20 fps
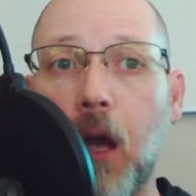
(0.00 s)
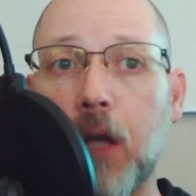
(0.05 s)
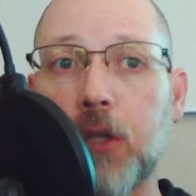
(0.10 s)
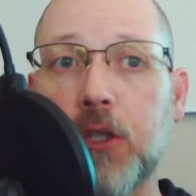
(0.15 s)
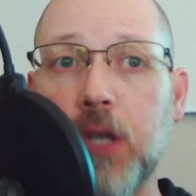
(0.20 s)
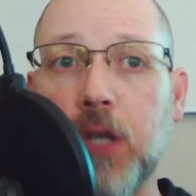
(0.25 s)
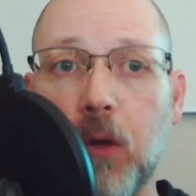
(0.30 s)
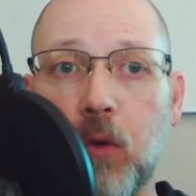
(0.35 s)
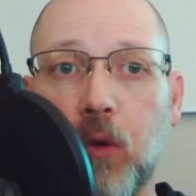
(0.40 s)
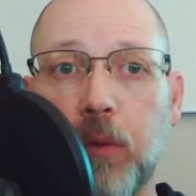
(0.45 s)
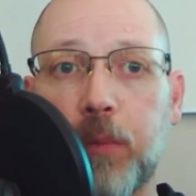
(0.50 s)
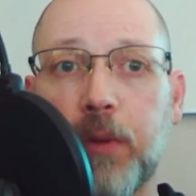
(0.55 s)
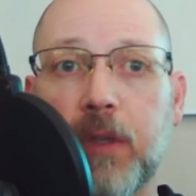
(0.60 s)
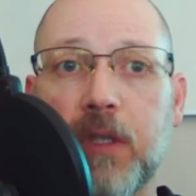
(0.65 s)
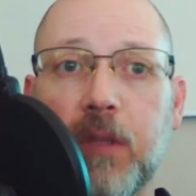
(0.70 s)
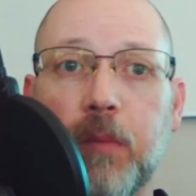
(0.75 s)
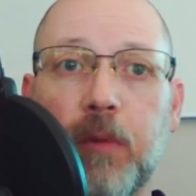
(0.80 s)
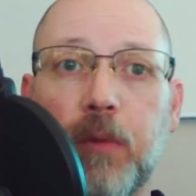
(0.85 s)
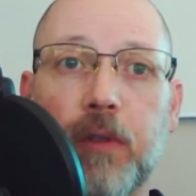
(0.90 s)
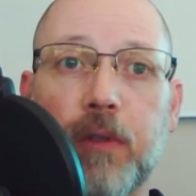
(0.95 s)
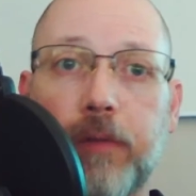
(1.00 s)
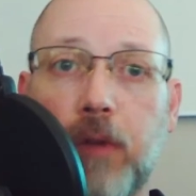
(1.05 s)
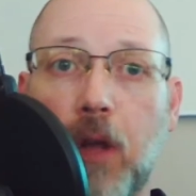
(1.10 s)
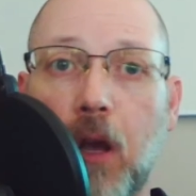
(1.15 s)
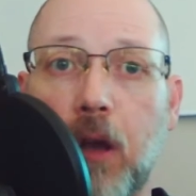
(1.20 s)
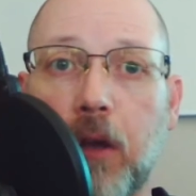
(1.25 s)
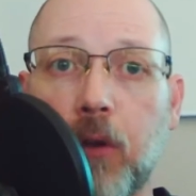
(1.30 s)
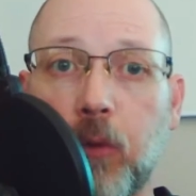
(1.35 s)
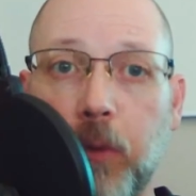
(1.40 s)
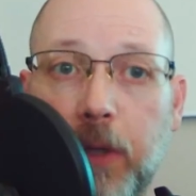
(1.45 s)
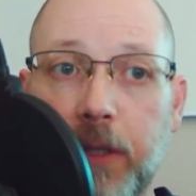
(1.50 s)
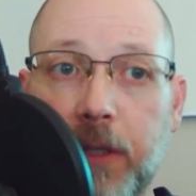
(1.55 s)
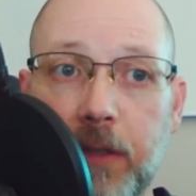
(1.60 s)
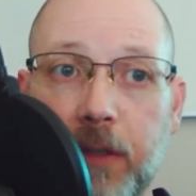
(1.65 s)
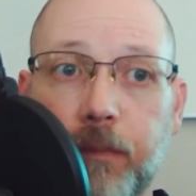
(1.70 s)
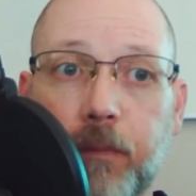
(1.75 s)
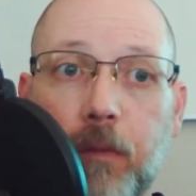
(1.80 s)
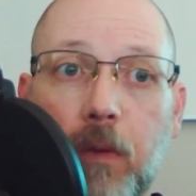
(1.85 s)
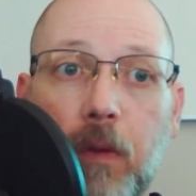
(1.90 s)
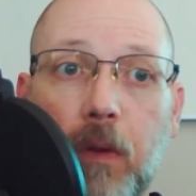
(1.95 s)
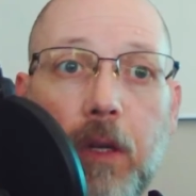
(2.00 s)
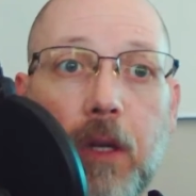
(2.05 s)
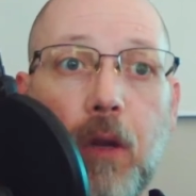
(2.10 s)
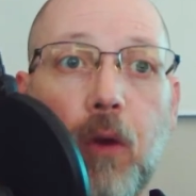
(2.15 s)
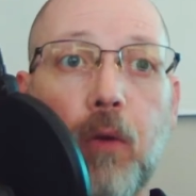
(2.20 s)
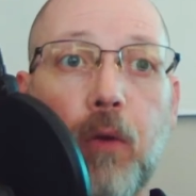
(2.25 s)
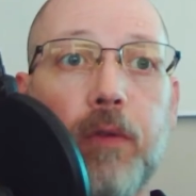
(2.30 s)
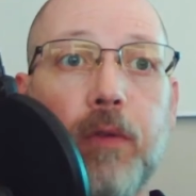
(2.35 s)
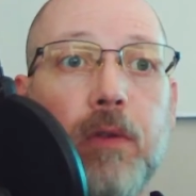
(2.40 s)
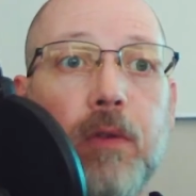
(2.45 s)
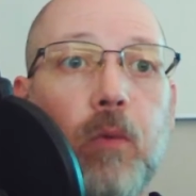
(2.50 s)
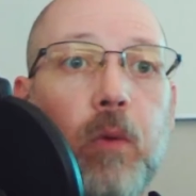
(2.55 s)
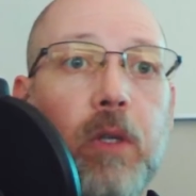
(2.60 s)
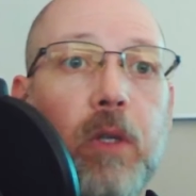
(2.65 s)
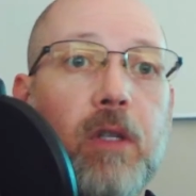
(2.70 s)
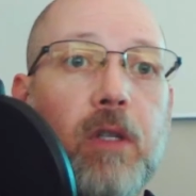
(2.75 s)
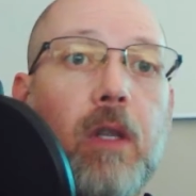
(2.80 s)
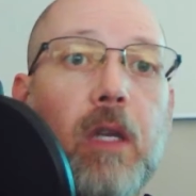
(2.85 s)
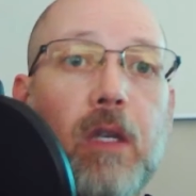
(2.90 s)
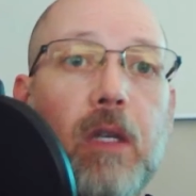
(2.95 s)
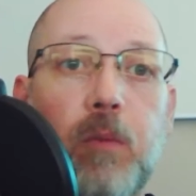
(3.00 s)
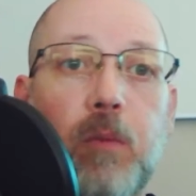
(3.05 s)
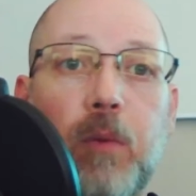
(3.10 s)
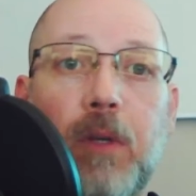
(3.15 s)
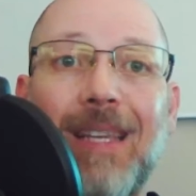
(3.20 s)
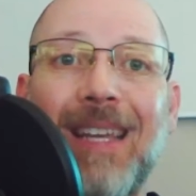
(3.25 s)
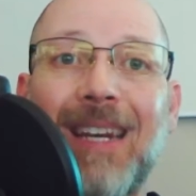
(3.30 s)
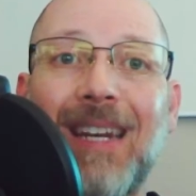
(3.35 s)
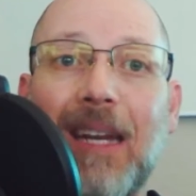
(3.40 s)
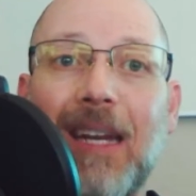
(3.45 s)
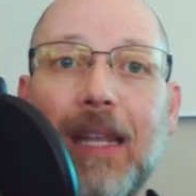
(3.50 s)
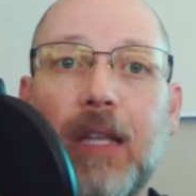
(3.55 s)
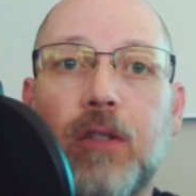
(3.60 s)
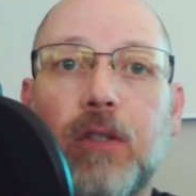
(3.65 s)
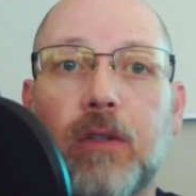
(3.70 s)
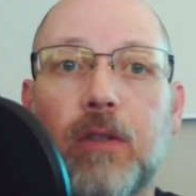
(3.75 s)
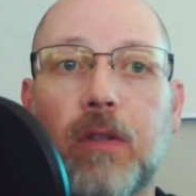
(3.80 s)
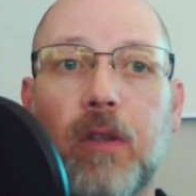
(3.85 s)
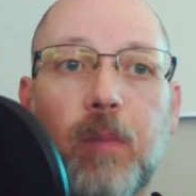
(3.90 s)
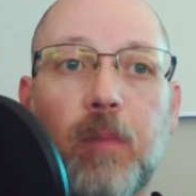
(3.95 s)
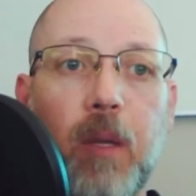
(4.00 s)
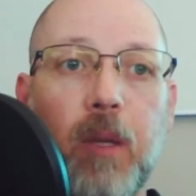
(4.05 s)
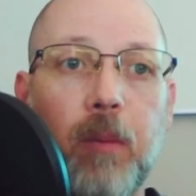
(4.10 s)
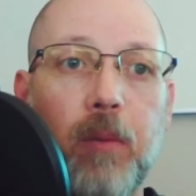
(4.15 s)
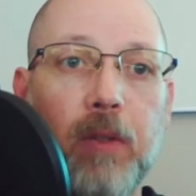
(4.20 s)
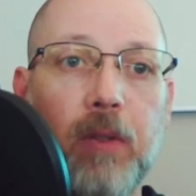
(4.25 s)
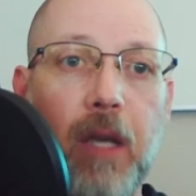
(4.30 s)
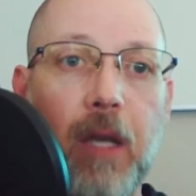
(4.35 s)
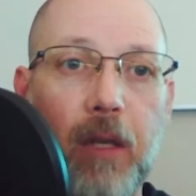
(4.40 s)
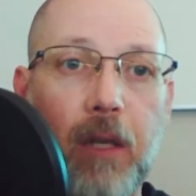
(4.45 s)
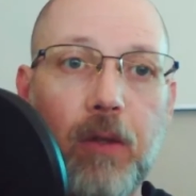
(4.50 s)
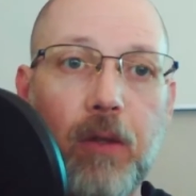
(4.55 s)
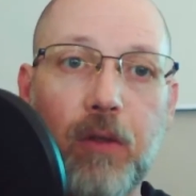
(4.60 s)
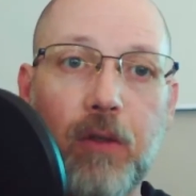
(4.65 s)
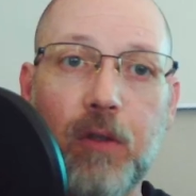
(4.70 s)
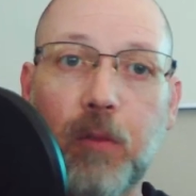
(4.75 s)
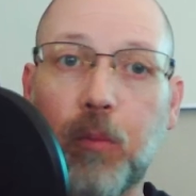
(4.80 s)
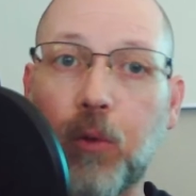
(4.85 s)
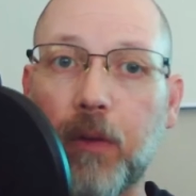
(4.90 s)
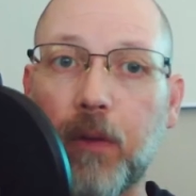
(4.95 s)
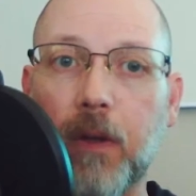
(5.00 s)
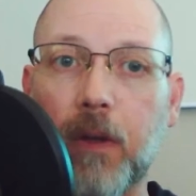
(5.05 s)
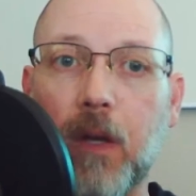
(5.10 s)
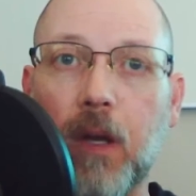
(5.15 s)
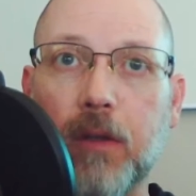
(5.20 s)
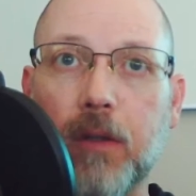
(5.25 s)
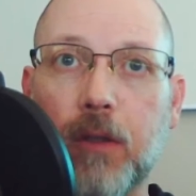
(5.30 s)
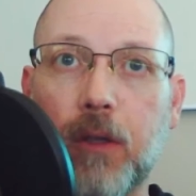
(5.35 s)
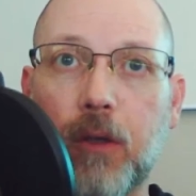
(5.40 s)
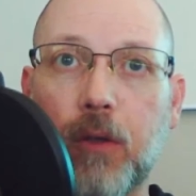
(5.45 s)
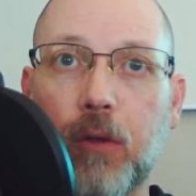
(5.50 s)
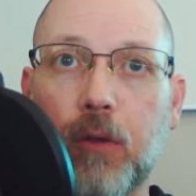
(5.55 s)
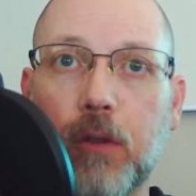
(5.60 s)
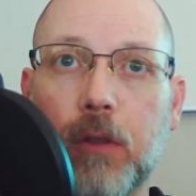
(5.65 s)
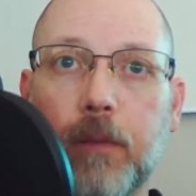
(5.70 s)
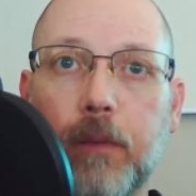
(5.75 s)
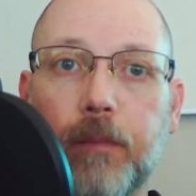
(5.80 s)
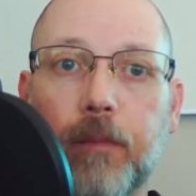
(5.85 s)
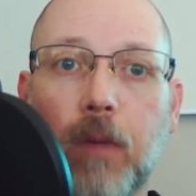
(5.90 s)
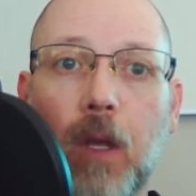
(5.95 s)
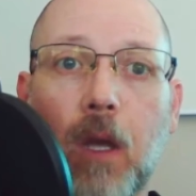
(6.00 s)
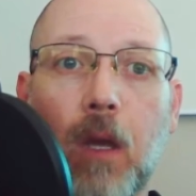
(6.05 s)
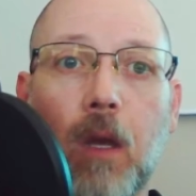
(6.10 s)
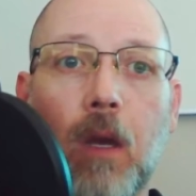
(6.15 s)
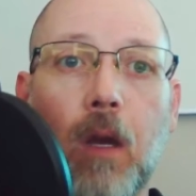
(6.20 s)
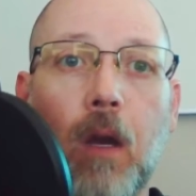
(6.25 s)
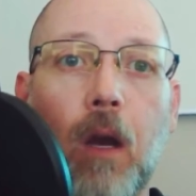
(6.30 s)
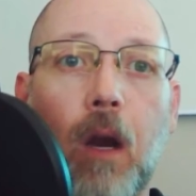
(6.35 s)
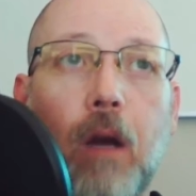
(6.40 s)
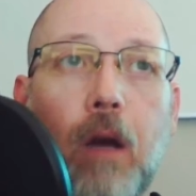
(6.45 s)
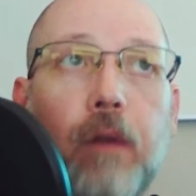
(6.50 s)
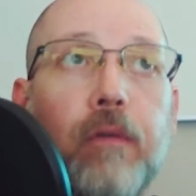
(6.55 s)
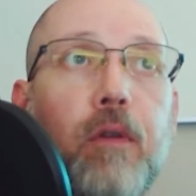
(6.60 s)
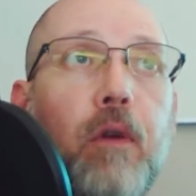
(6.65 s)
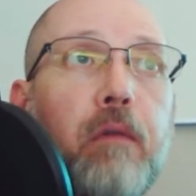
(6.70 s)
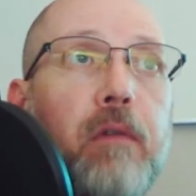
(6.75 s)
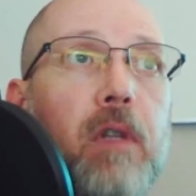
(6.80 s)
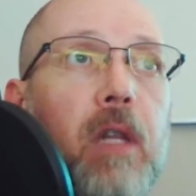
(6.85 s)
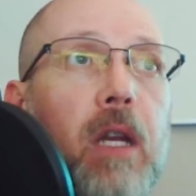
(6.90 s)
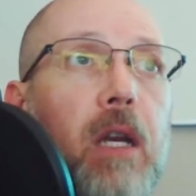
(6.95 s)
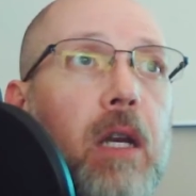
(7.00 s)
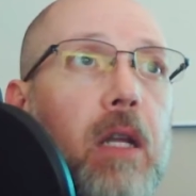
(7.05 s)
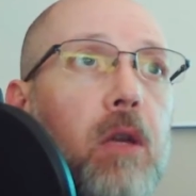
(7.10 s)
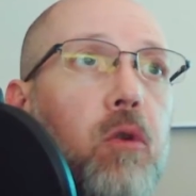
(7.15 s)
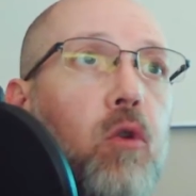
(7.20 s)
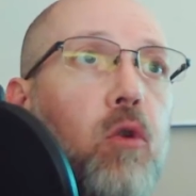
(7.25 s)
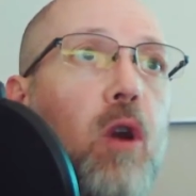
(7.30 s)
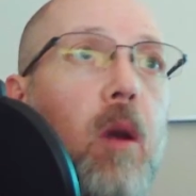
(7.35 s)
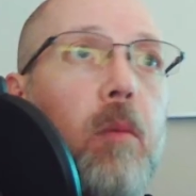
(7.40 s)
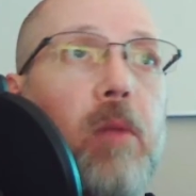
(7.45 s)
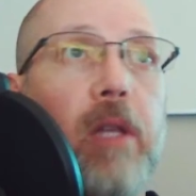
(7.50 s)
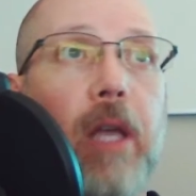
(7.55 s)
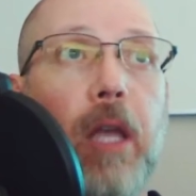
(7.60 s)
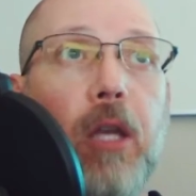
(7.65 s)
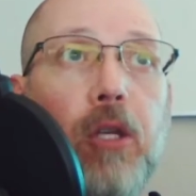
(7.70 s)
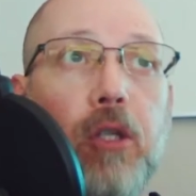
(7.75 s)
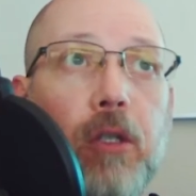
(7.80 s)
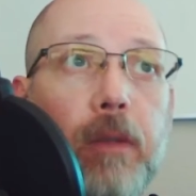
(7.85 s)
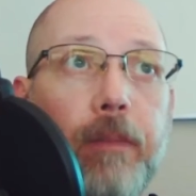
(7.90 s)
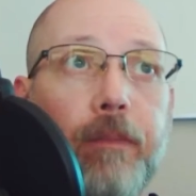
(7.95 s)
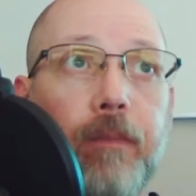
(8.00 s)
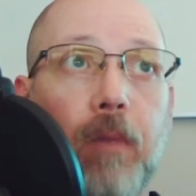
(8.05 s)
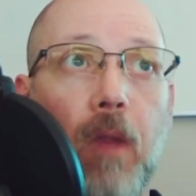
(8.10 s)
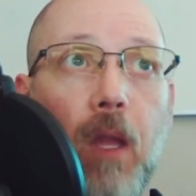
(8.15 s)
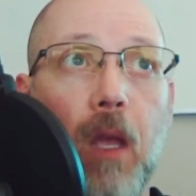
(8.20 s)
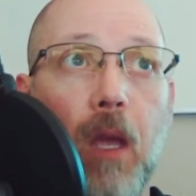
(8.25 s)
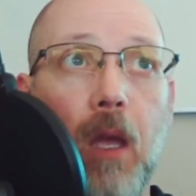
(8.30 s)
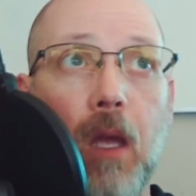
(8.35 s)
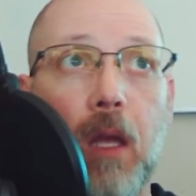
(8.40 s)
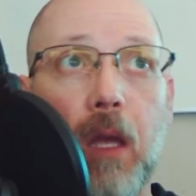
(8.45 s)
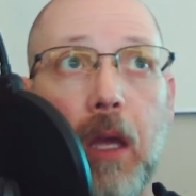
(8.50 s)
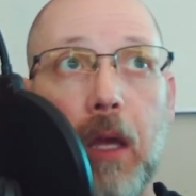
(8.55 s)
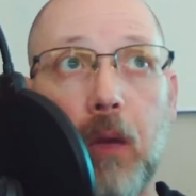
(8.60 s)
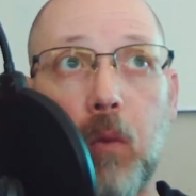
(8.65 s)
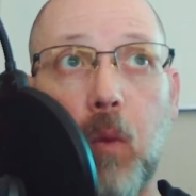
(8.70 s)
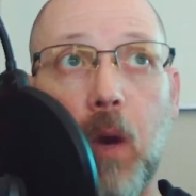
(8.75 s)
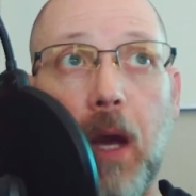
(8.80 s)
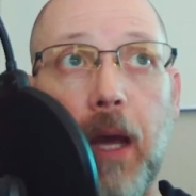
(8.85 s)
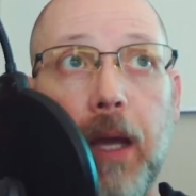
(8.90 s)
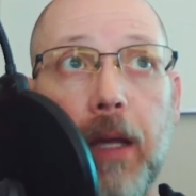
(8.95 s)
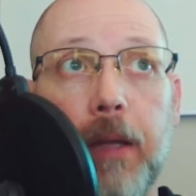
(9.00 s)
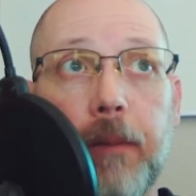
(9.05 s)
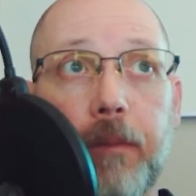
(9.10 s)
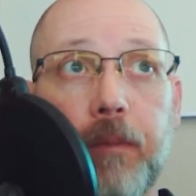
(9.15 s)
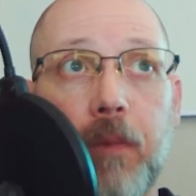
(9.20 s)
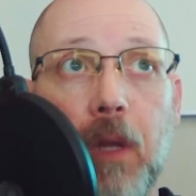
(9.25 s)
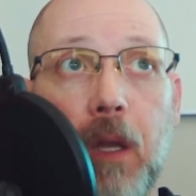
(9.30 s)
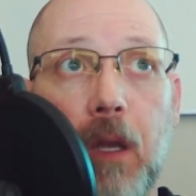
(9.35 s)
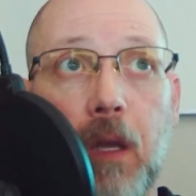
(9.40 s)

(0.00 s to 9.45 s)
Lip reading: On general principles of law and reason, the oaths which these pretended agents of the people take to support the Constitution are of no validity or obligation. And why?